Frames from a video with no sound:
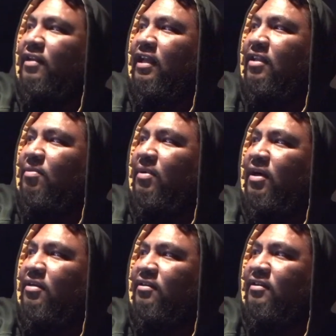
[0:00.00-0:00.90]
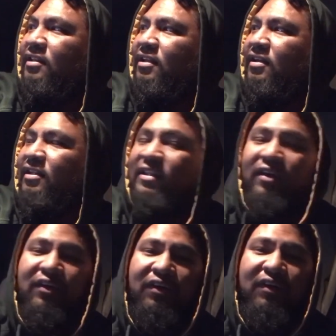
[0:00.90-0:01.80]
got the balls of steel to
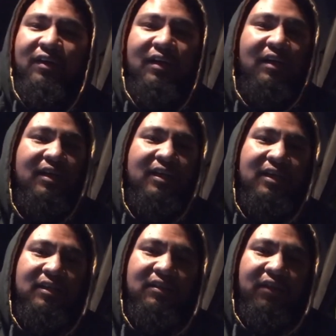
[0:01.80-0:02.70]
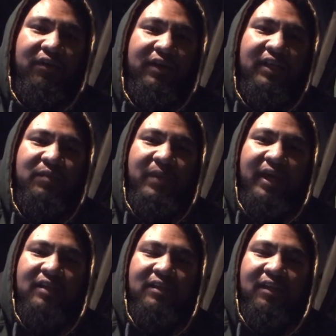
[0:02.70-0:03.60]
tell your
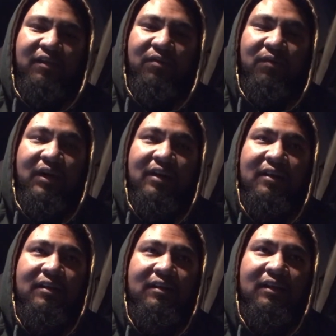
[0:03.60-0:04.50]
dispatch that you don't want it.